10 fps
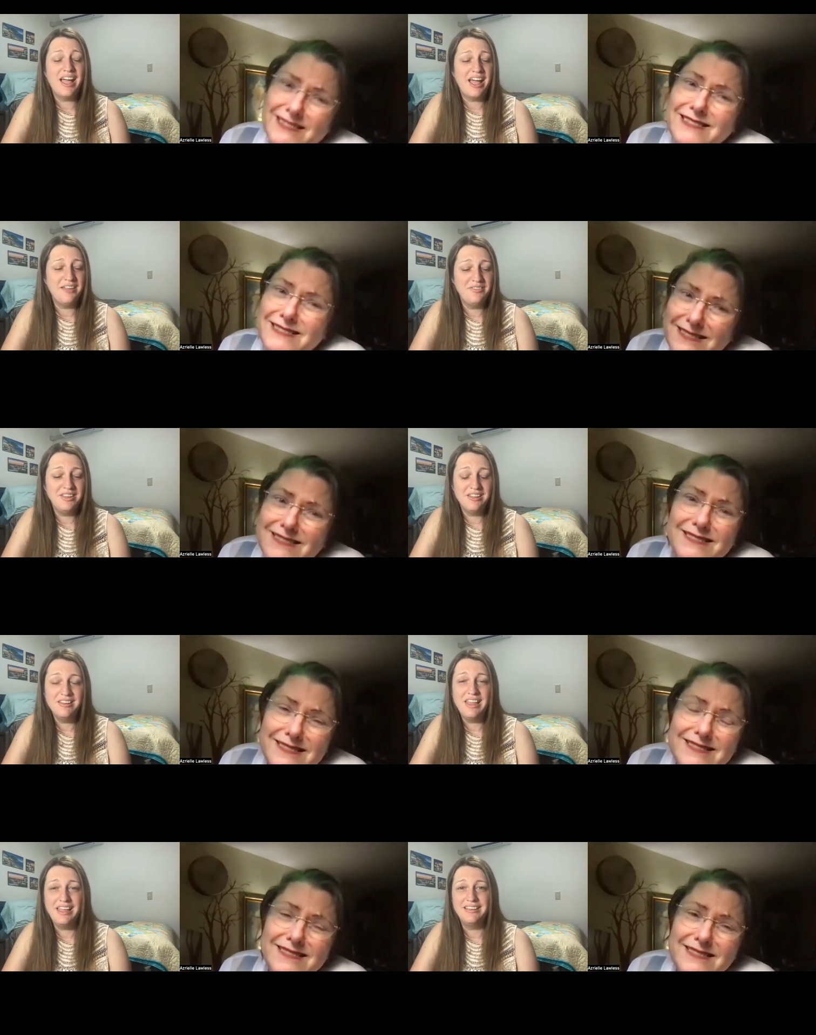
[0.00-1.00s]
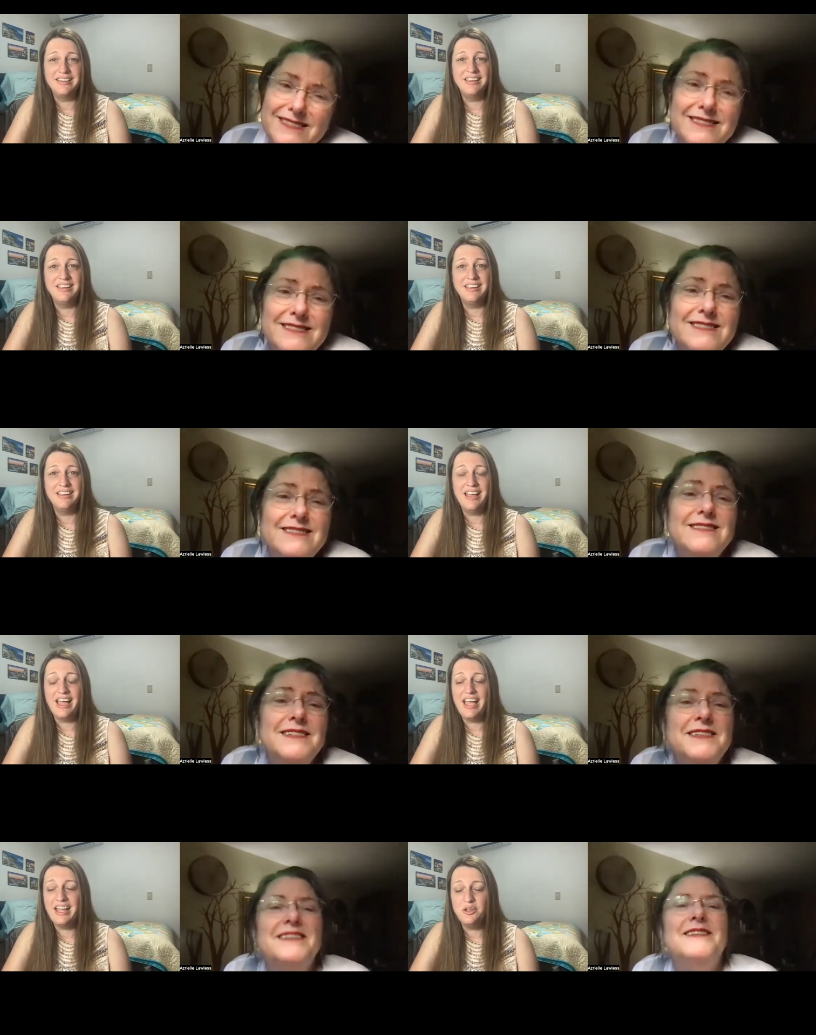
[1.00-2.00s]
Speaker 1: I feel, I feel like
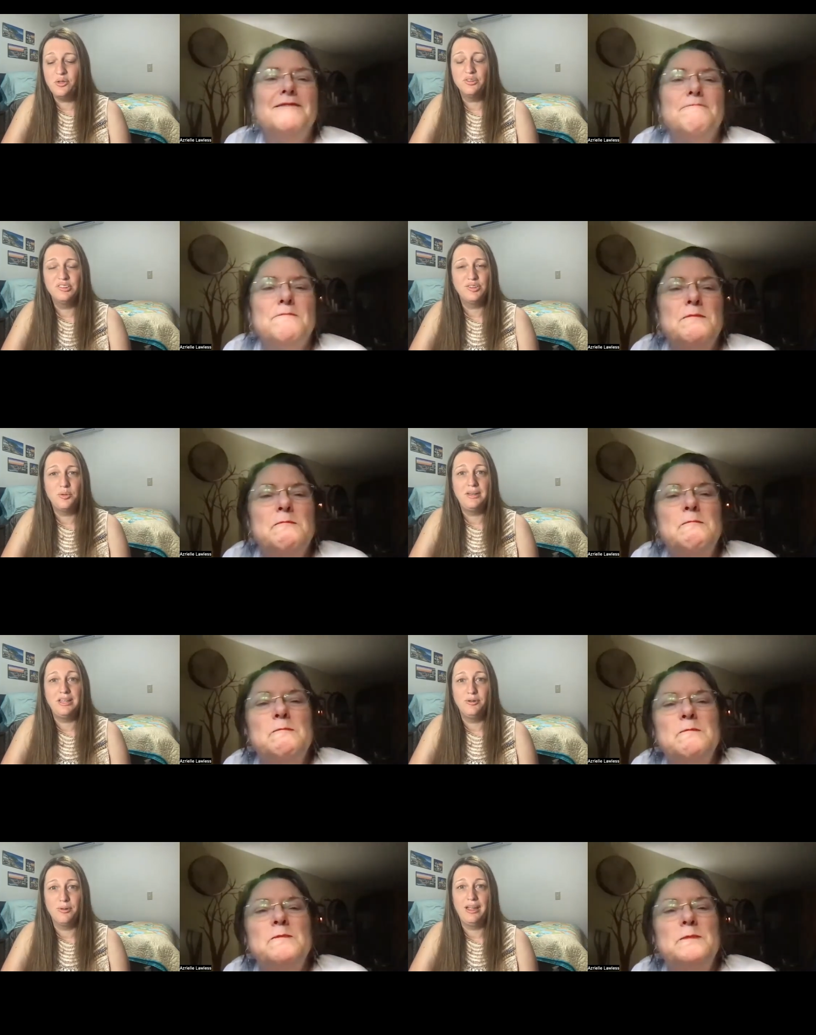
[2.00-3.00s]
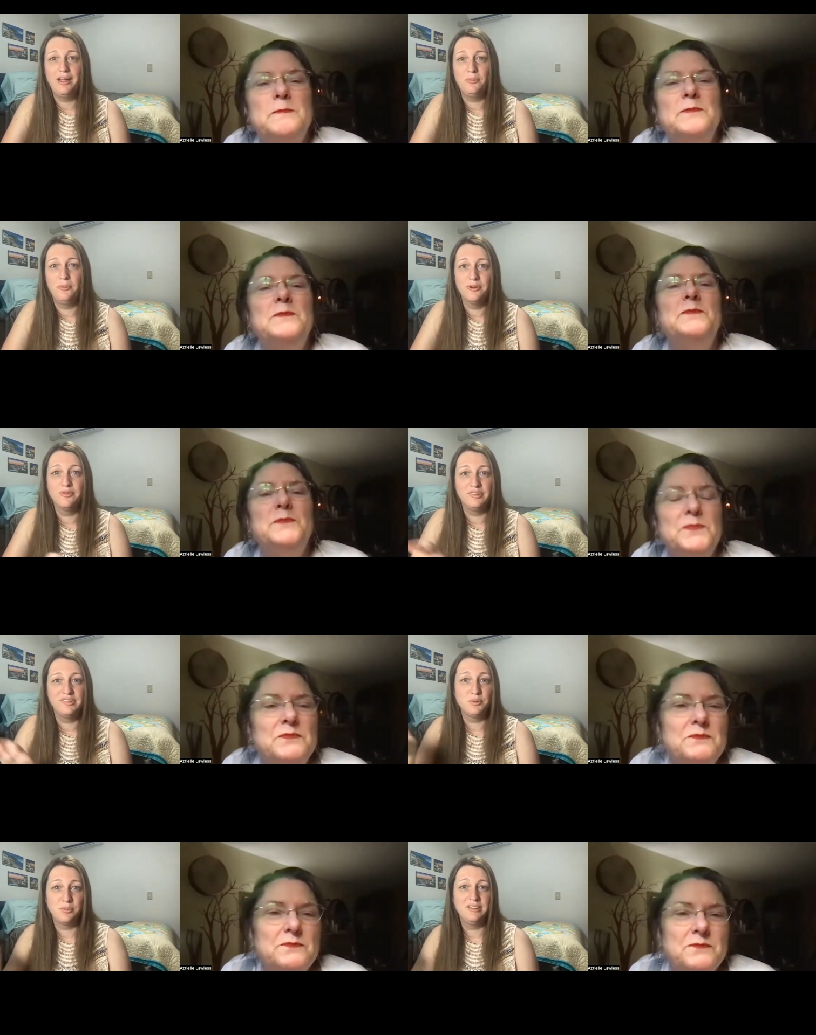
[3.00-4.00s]
I know there's so many great and wonderful
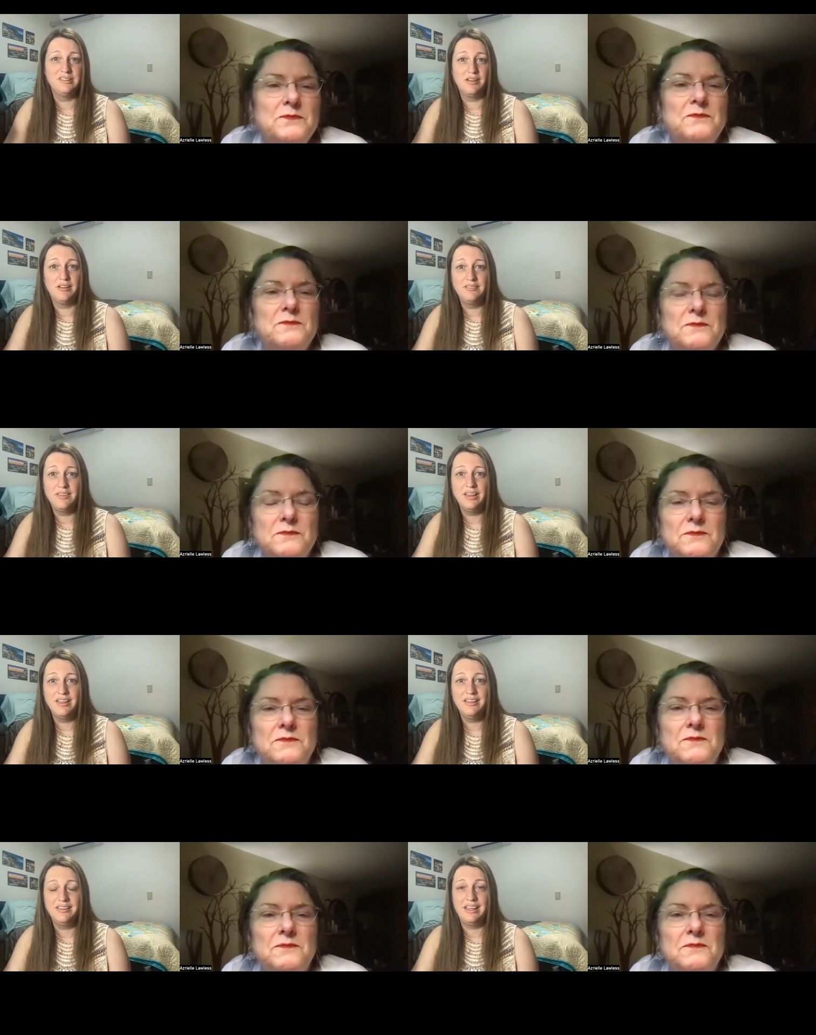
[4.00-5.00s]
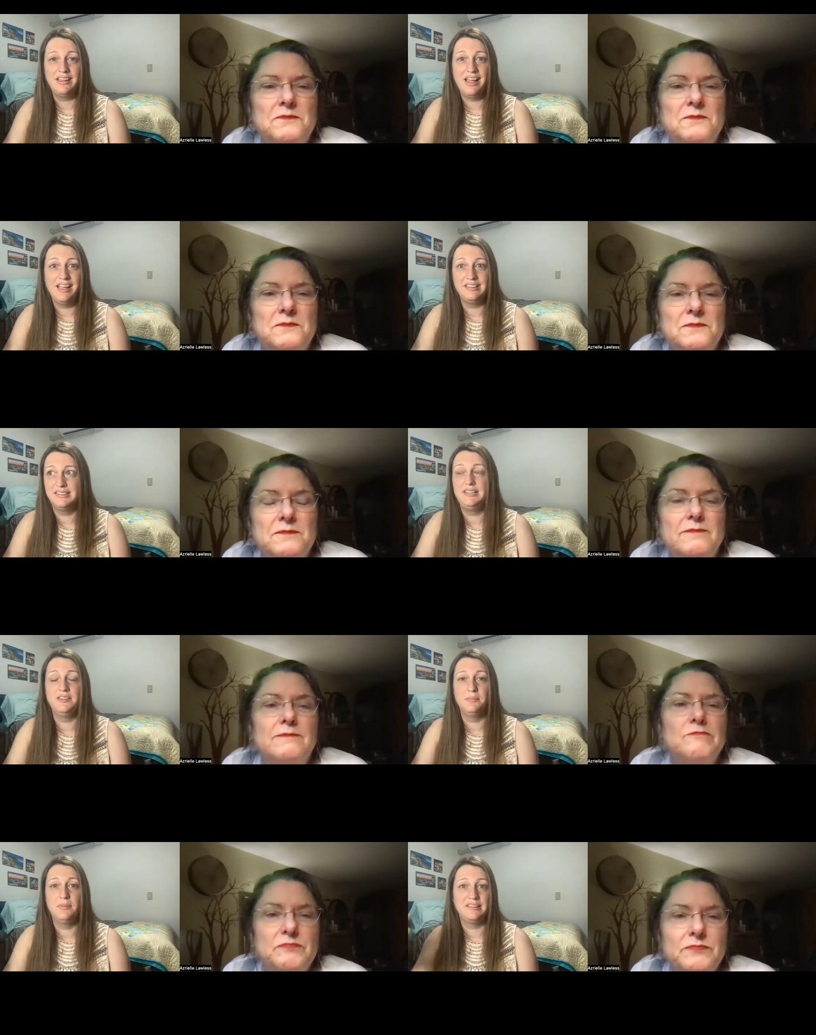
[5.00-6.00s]
stories on Vella. Like I can see
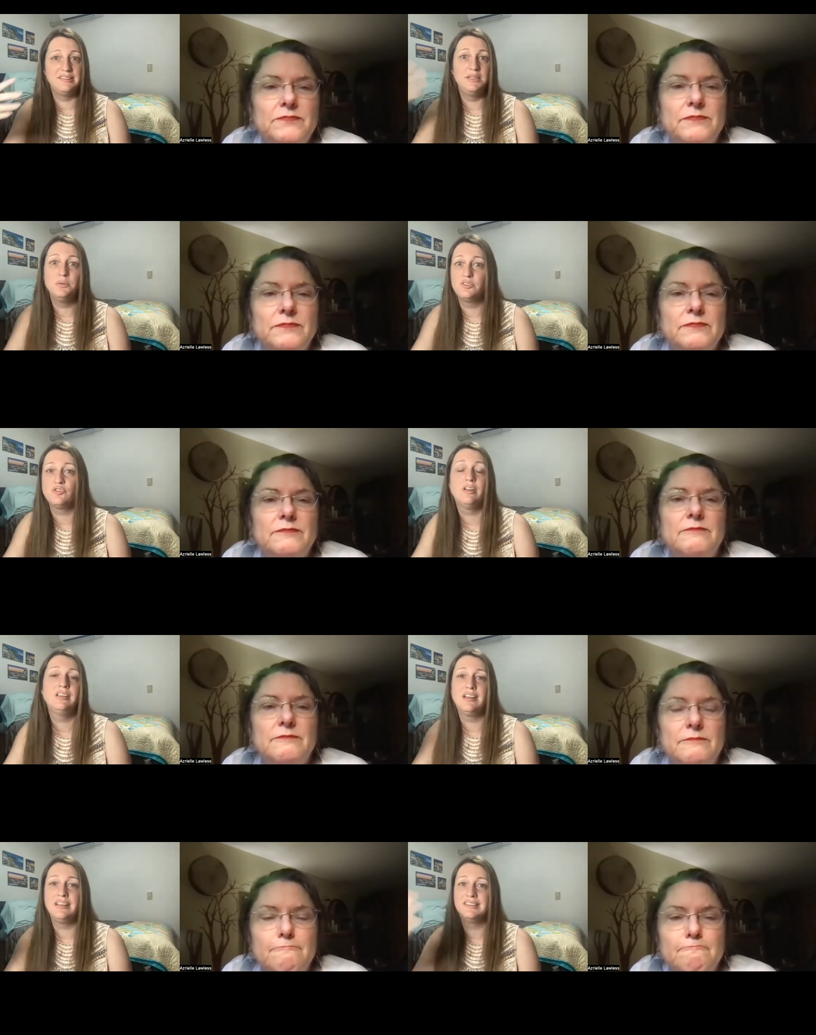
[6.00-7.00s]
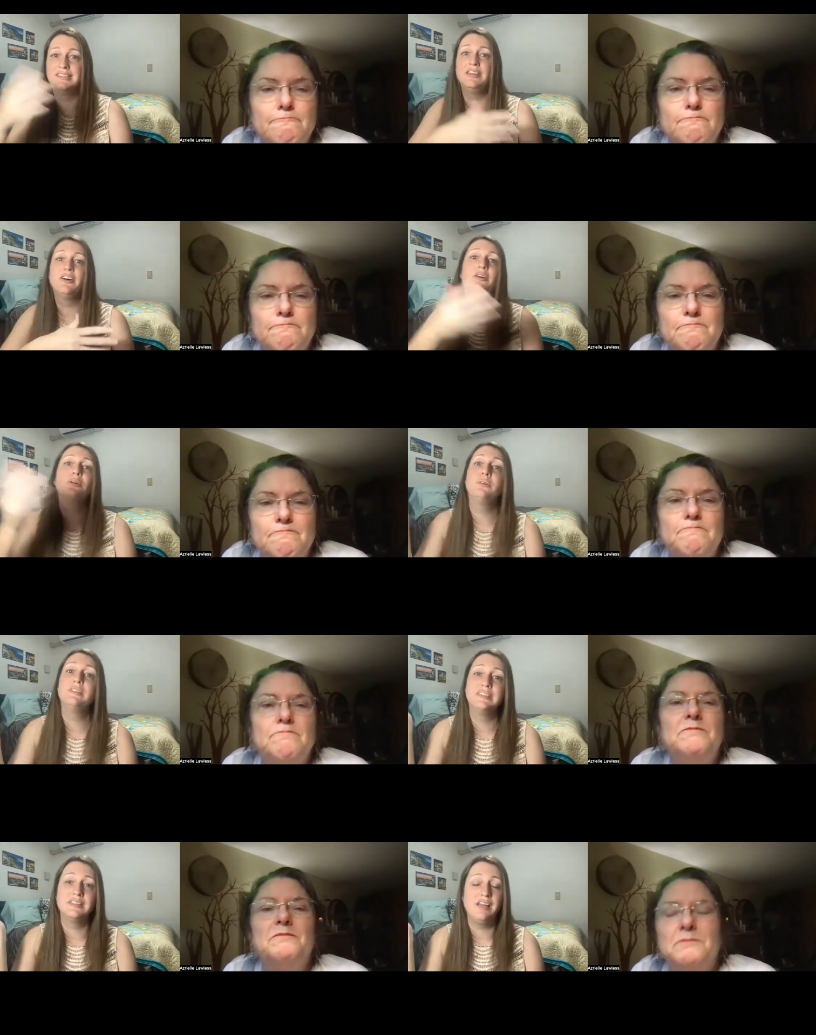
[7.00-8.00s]
them. I can see what's trending. I can see all
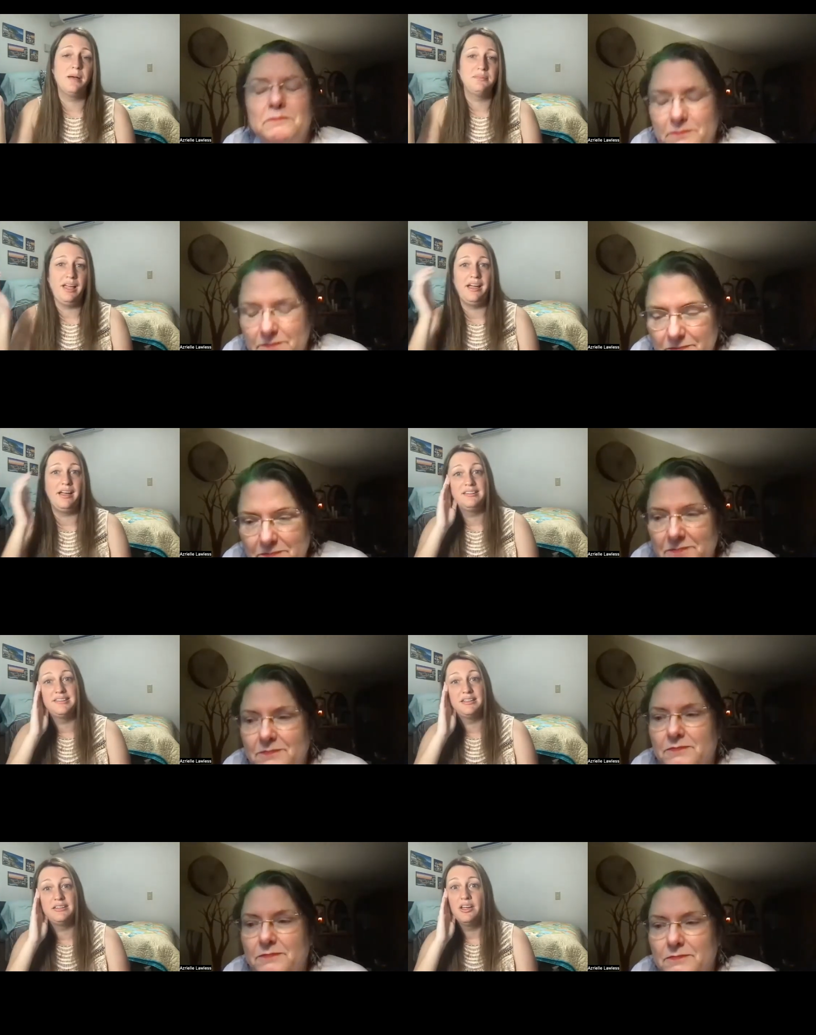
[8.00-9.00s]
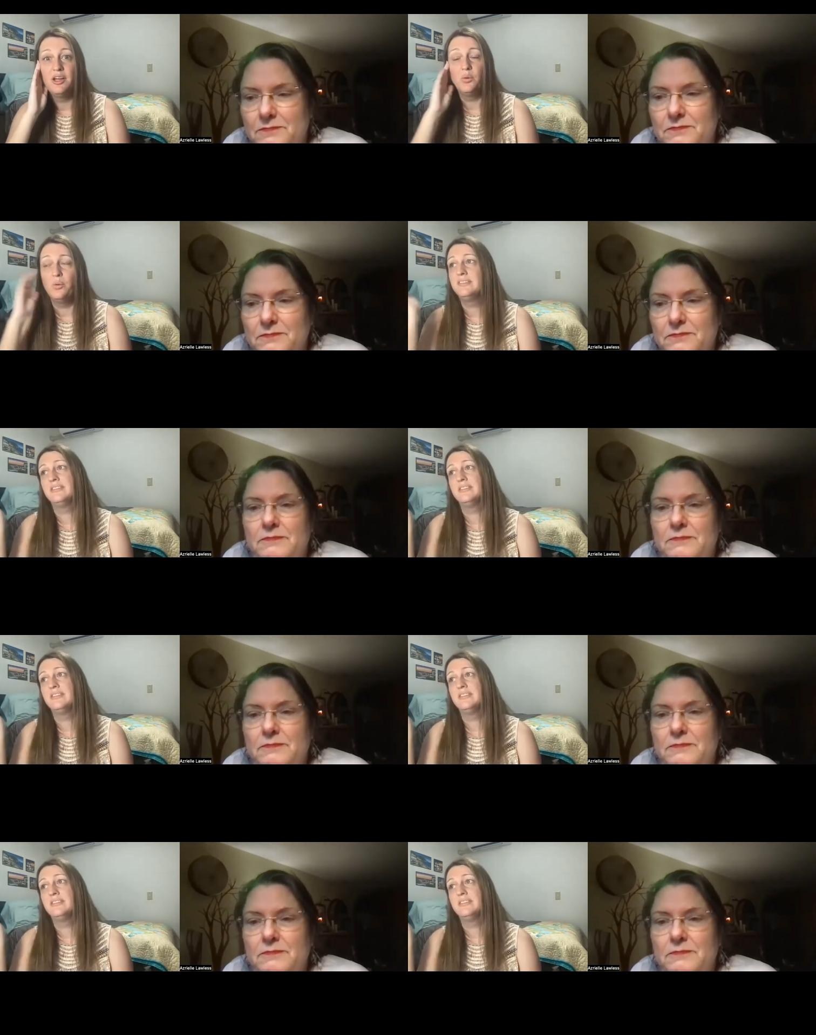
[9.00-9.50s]
what's in the top tags and what's